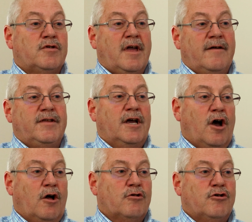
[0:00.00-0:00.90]
safety
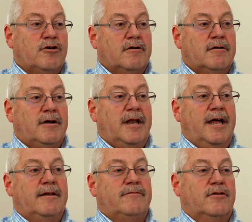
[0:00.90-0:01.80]
culture, and
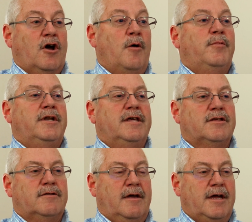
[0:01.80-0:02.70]
I, the company
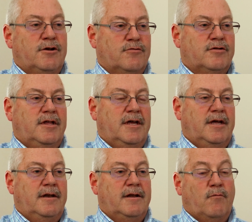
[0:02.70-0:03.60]
is
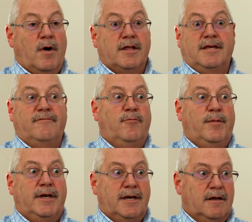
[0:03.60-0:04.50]
interested and wants
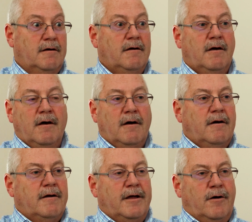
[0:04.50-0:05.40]
everybody to,
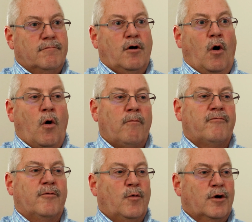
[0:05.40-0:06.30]
you know, go home
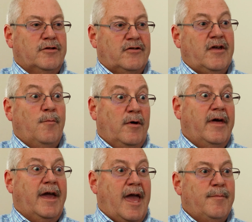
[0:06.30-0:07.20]
from work the same way
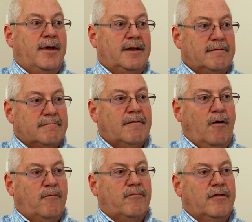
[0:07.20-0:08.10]
they came in.
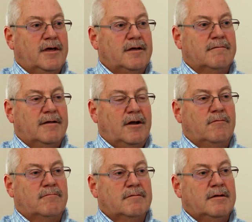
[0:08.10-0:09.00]
Hopefully, you
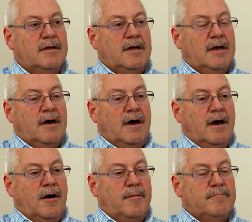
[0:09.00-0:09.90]
know,
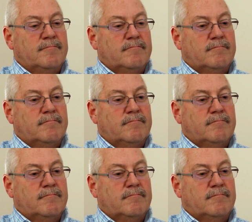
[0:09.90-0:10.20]
um,